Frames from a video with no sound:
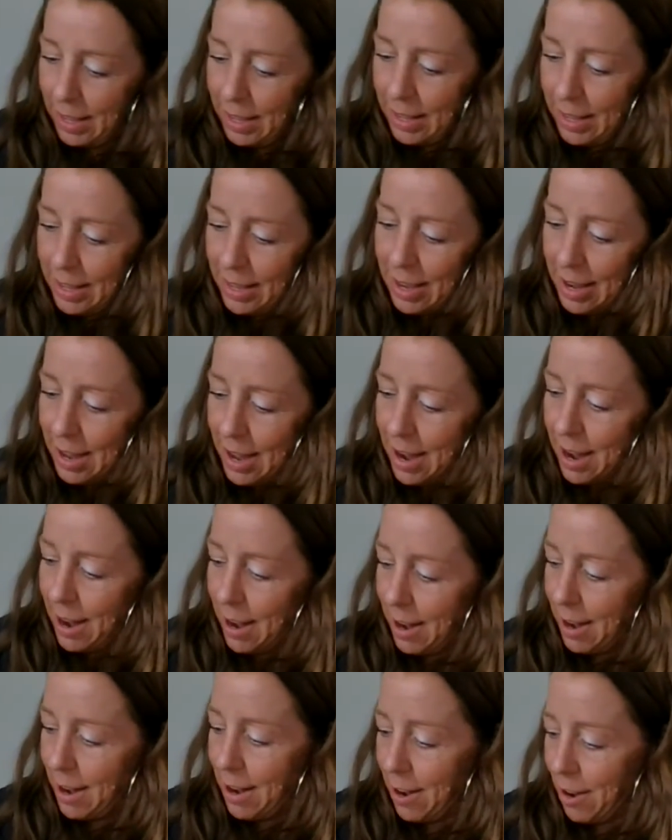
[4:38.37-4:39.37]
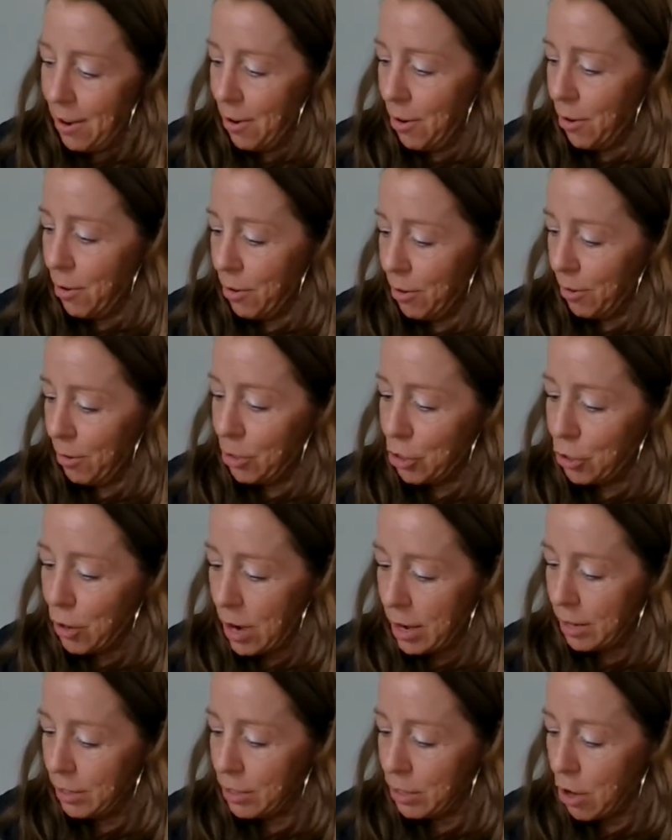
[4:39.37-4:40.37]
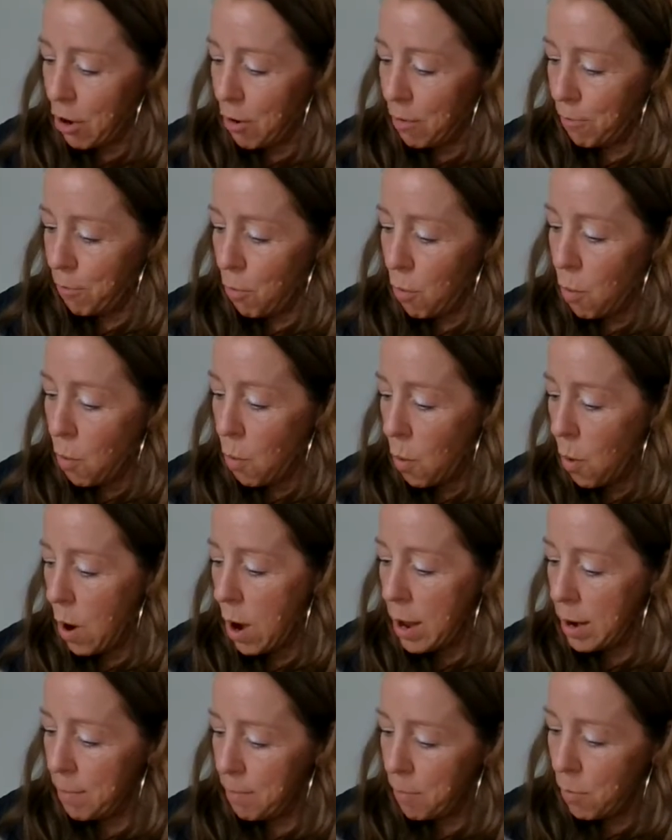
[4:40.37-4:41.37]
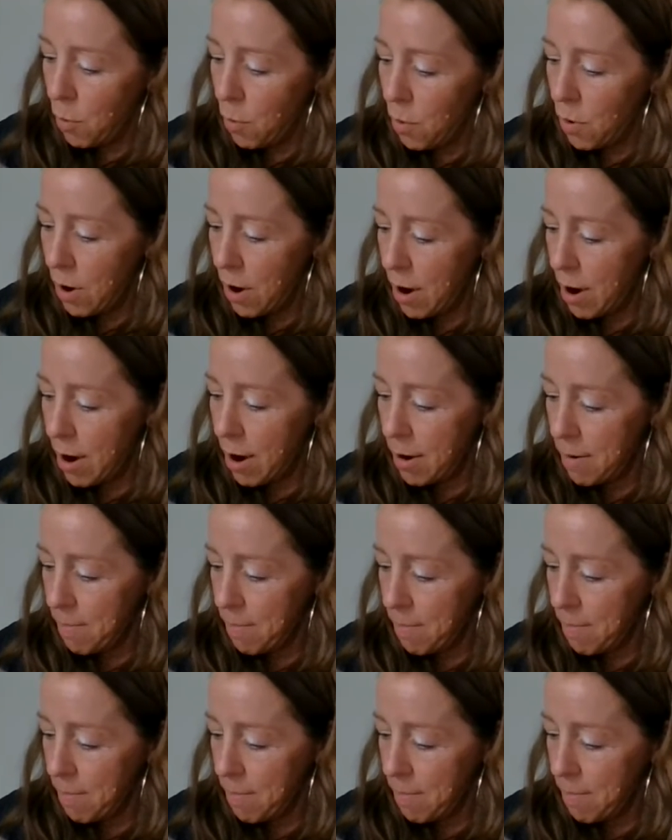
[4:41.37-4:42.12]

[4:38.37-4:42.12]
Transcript: Now try to solve one more.